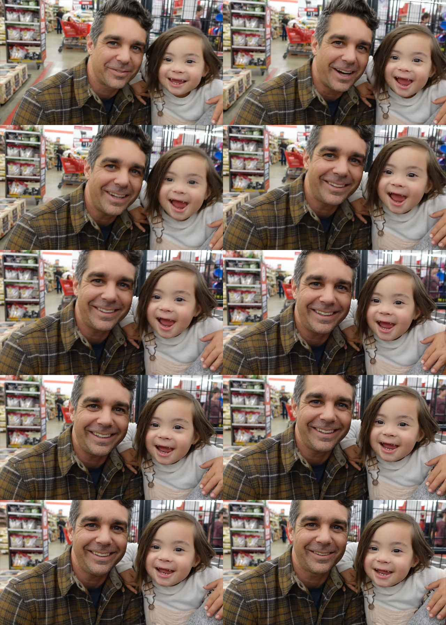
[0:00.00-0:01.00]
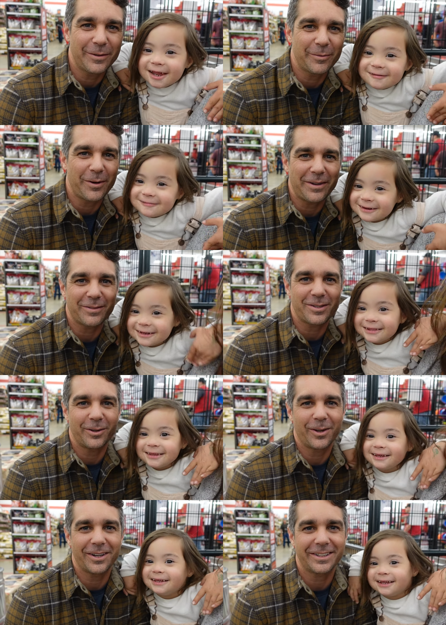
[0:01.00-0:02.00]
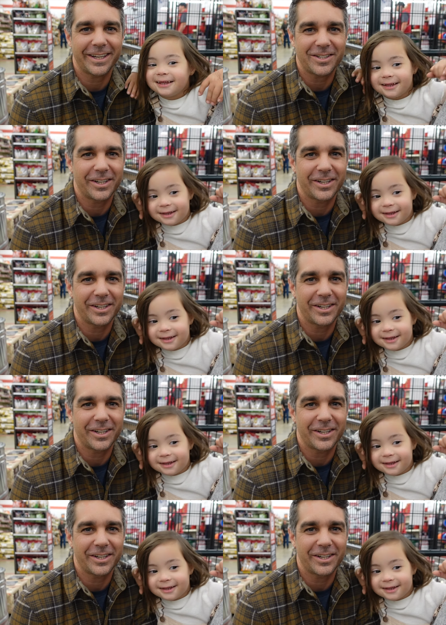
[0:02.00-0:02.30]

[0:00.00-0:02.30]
Speaker 1: finally! We've been waiting so long to get